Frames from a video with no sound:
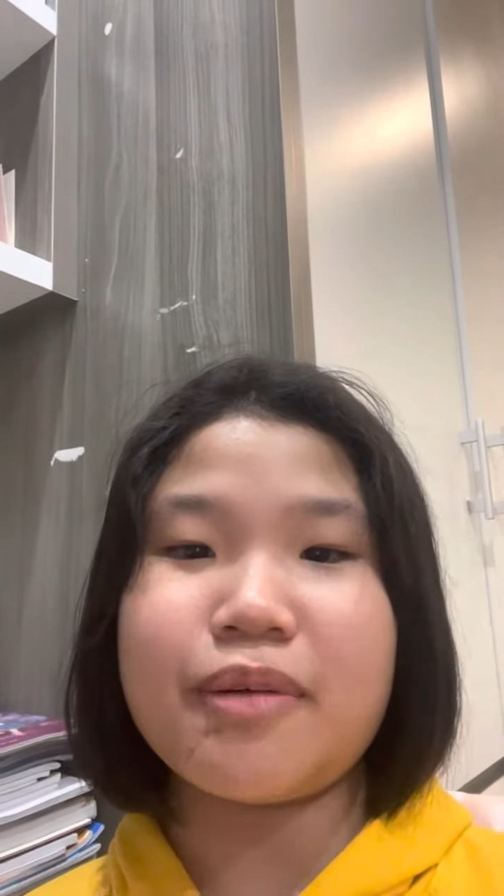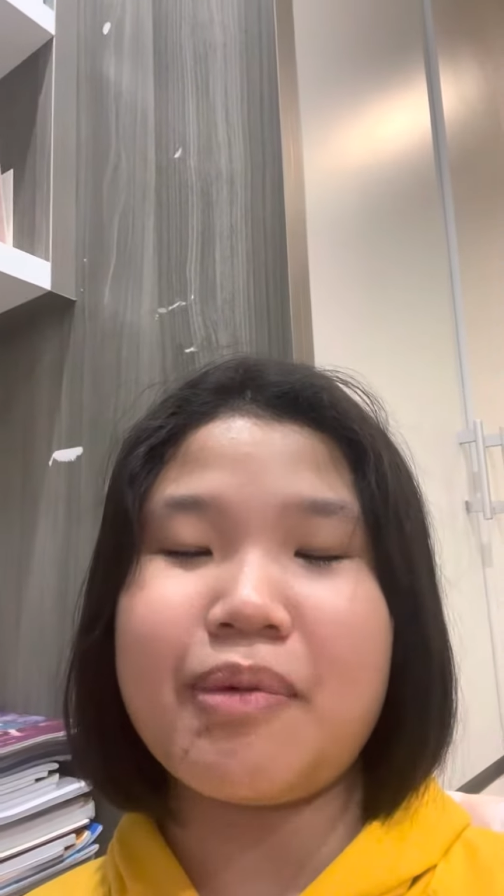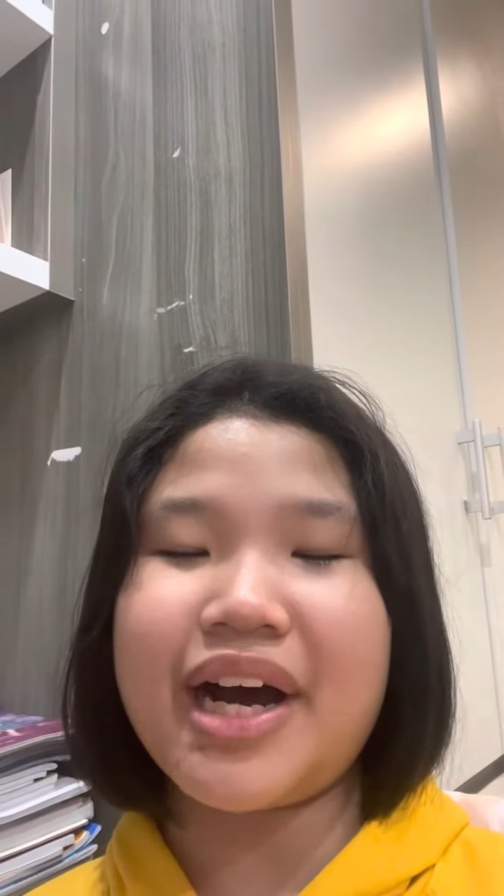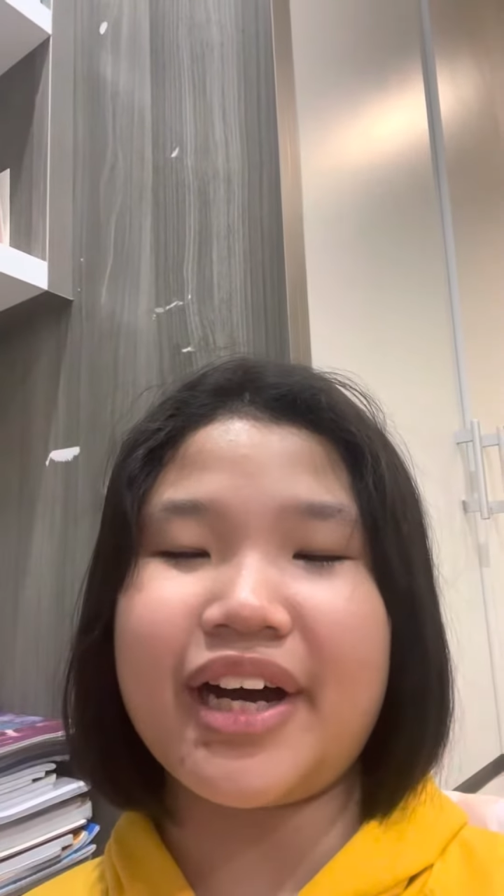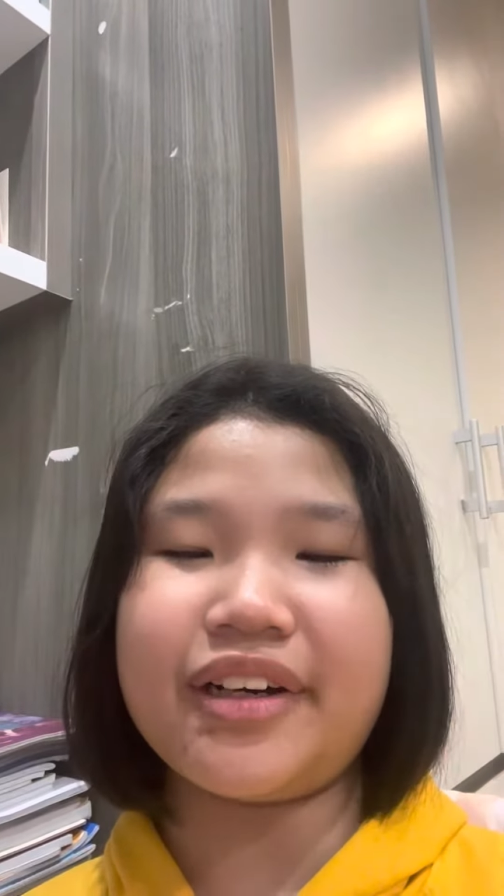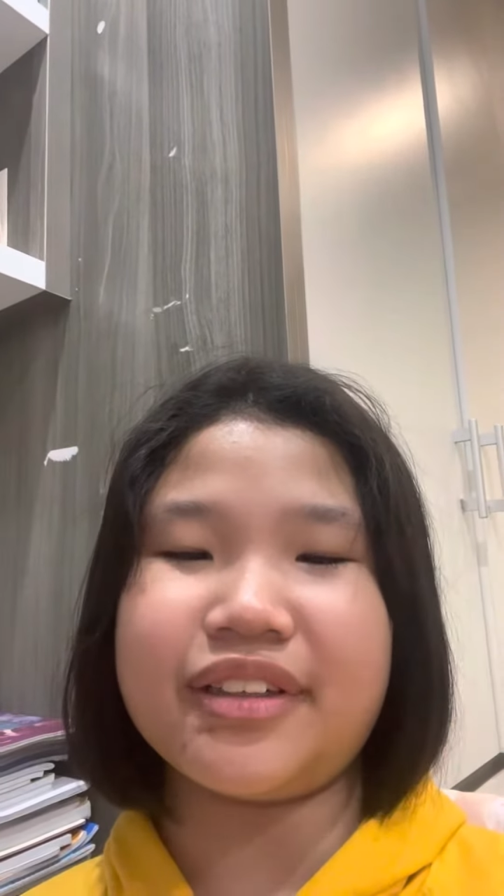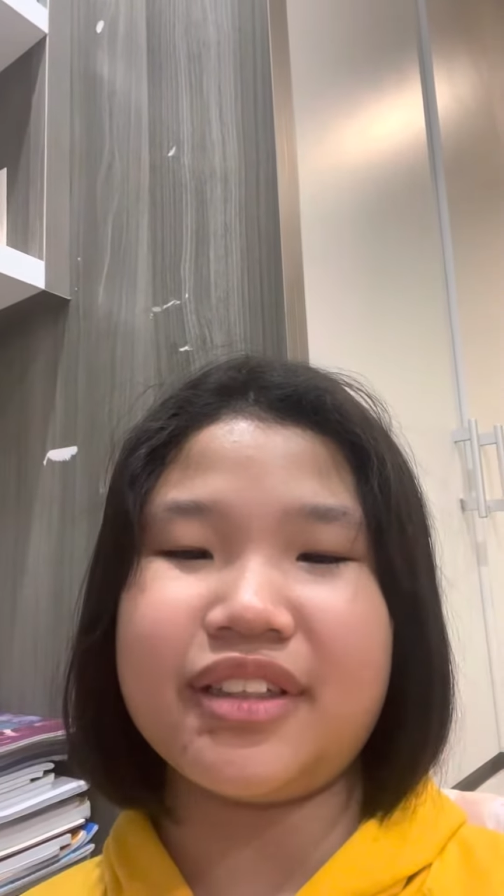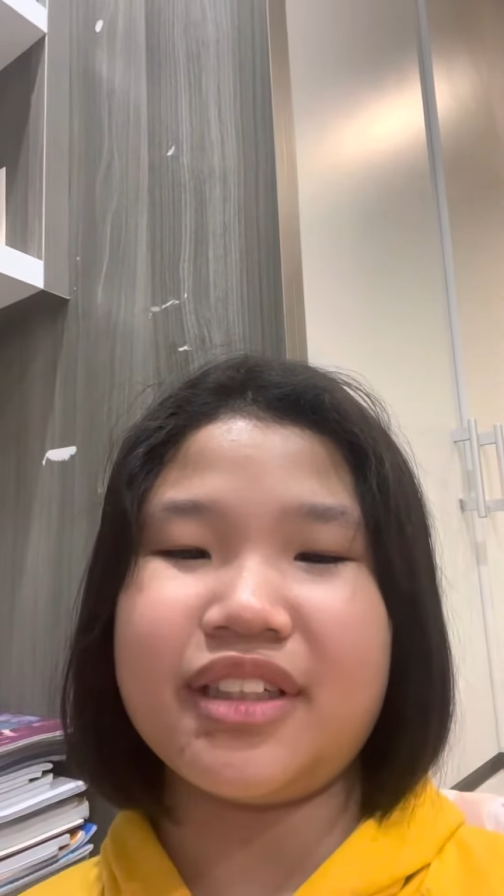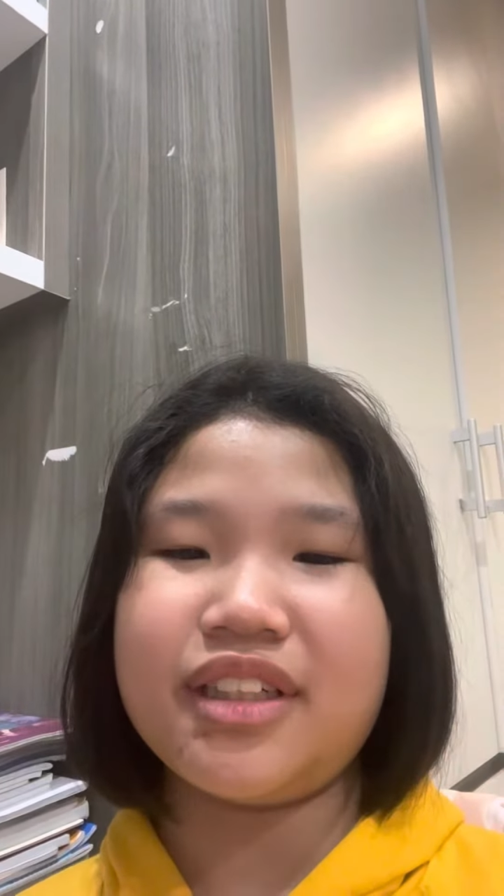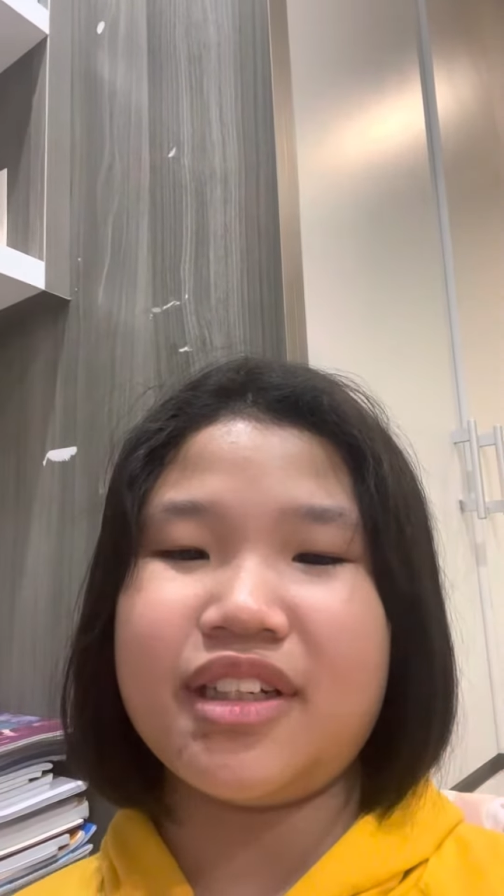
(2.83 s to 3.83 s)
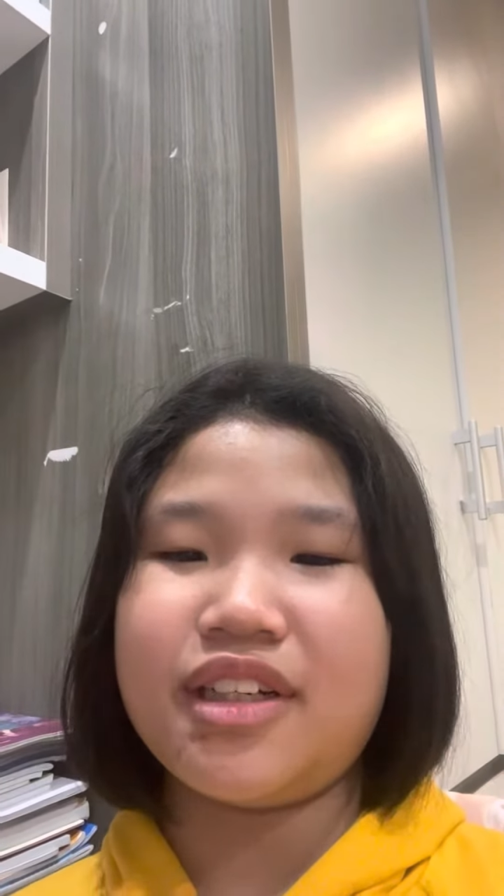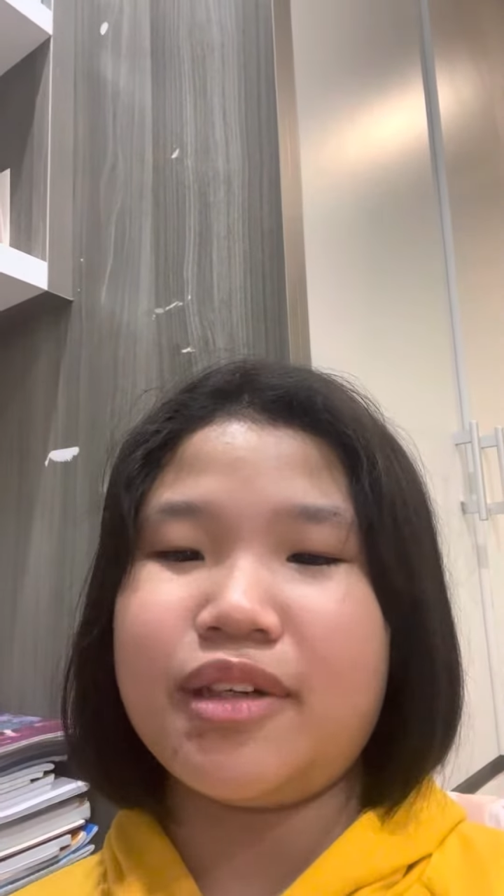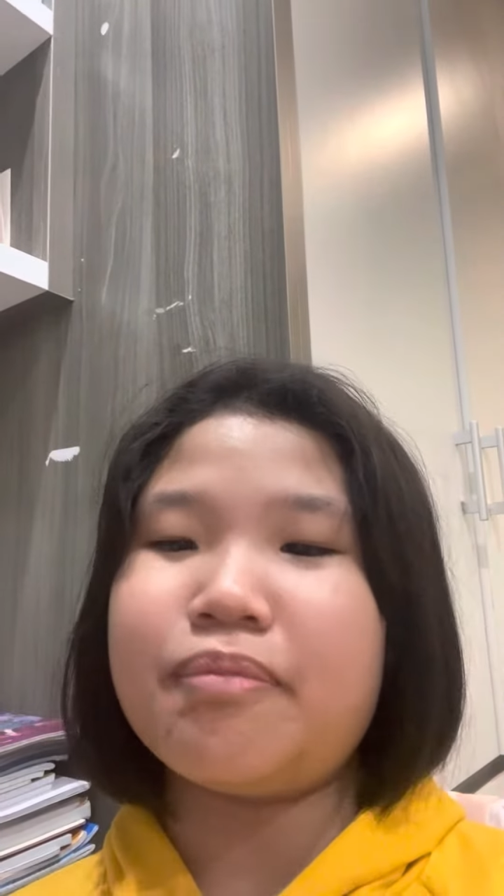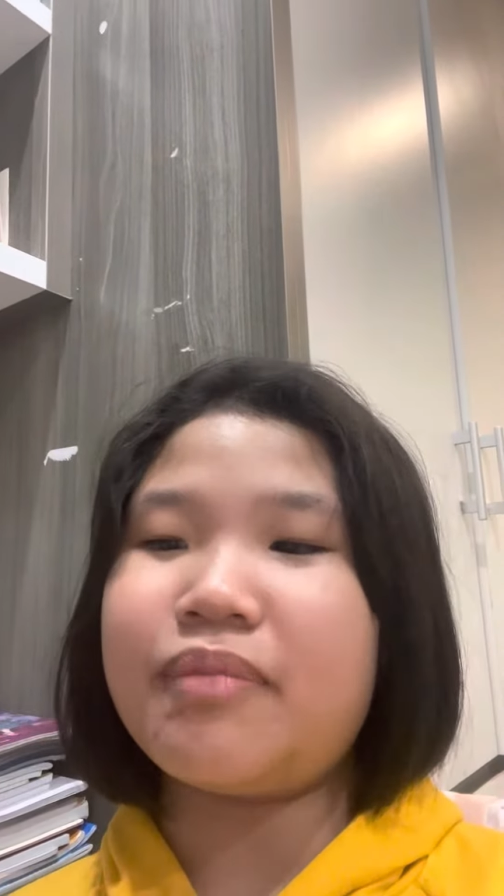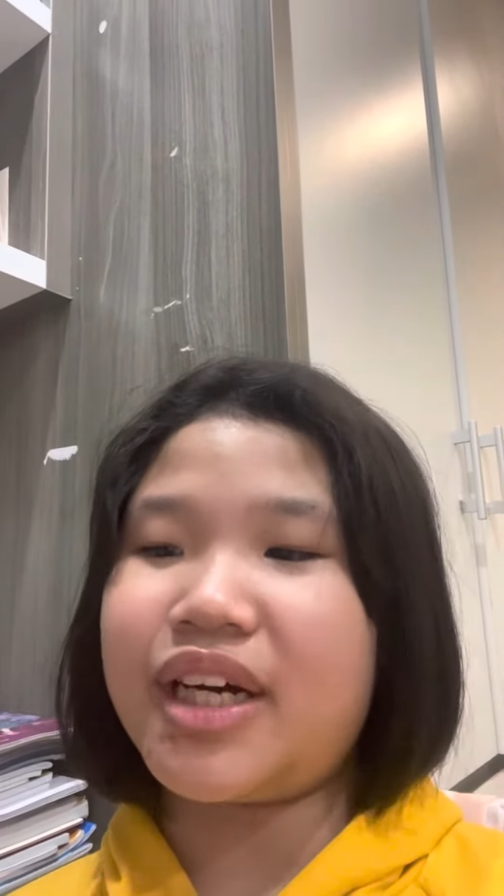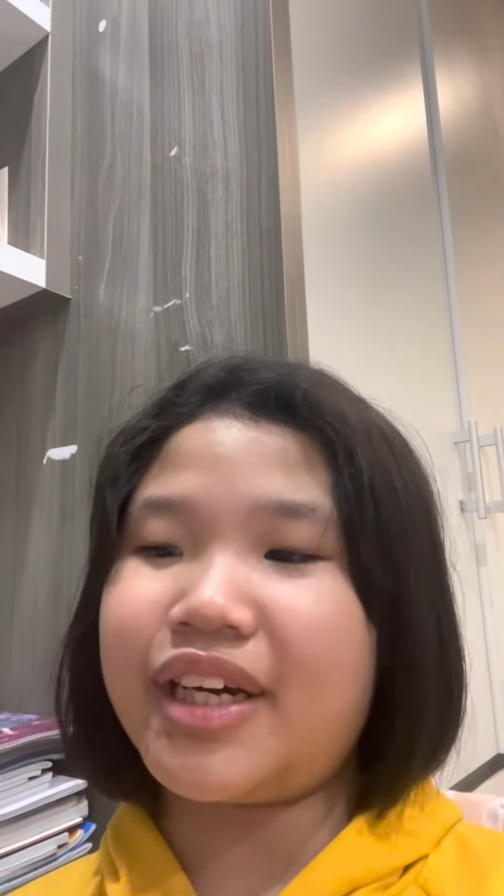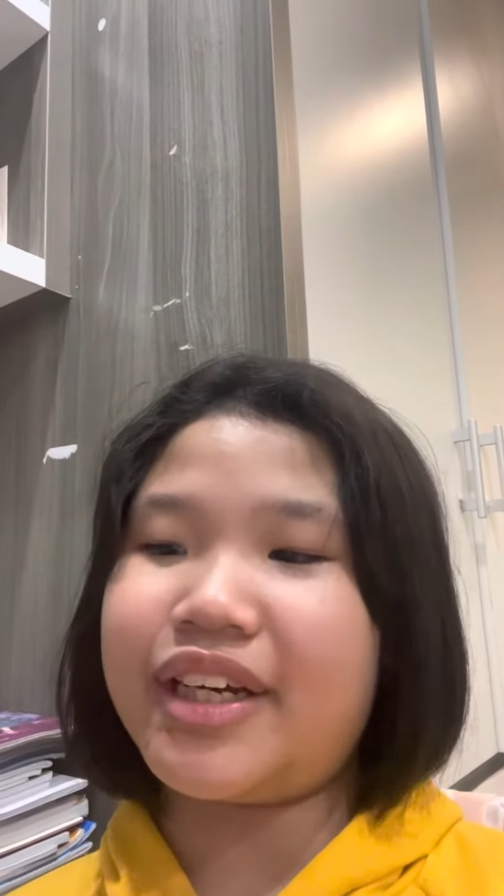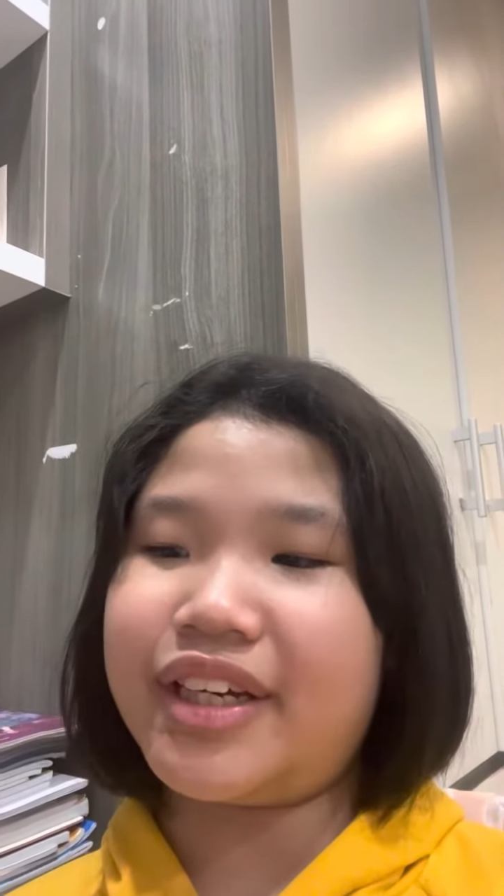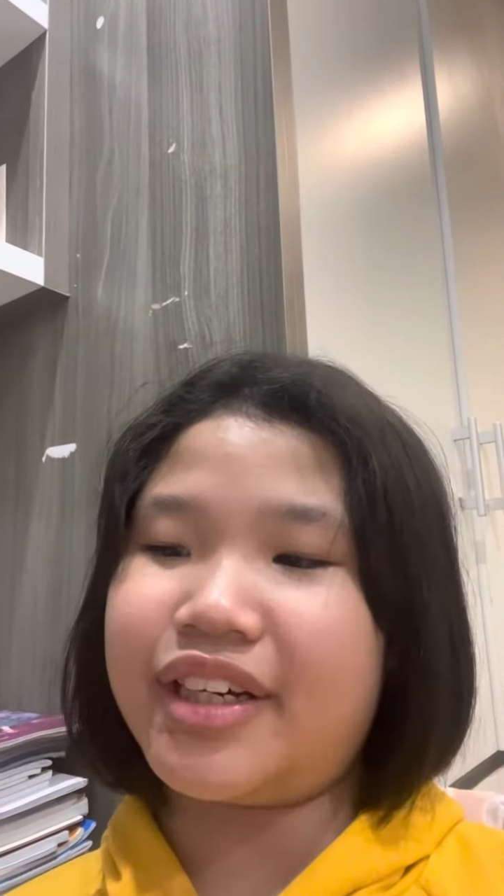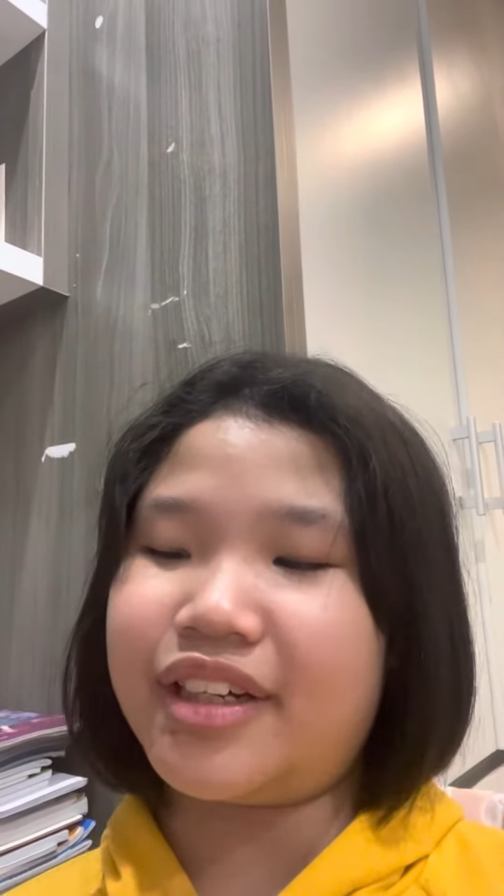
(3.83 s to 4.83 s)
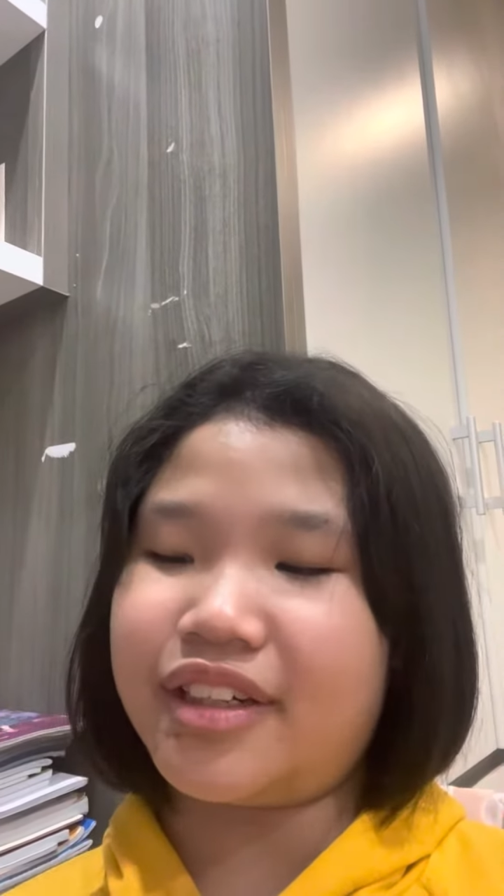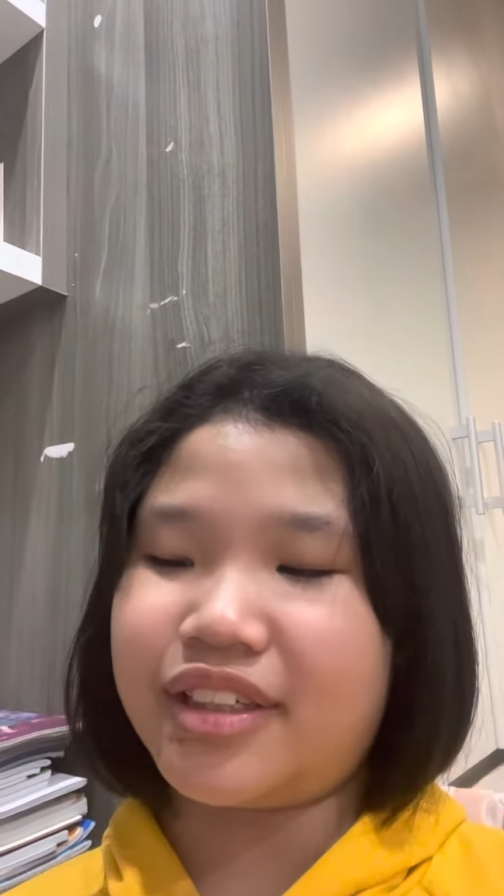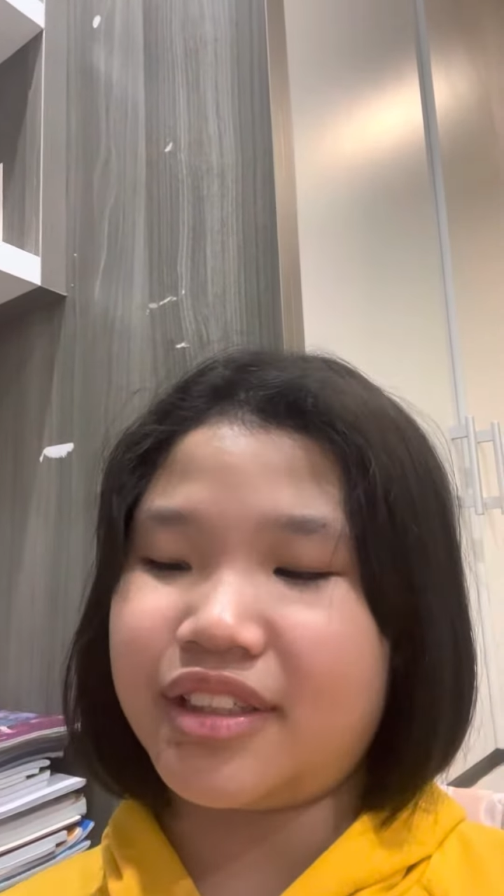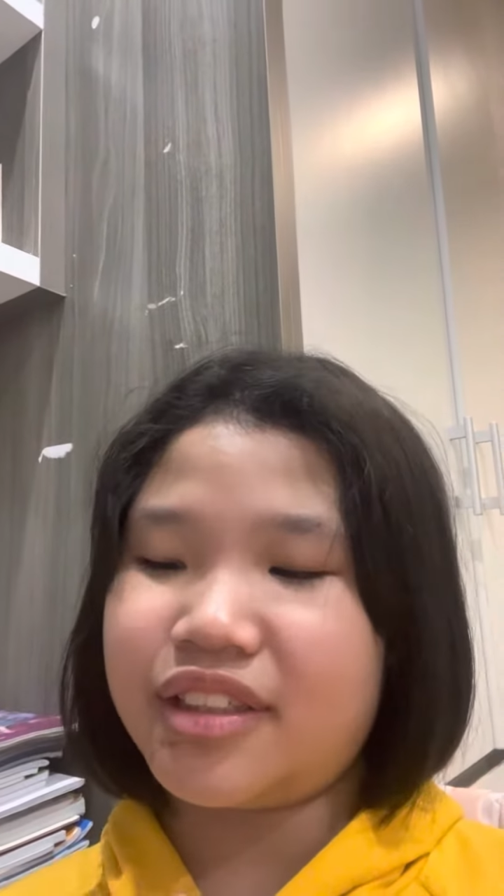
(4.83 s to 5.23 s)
about my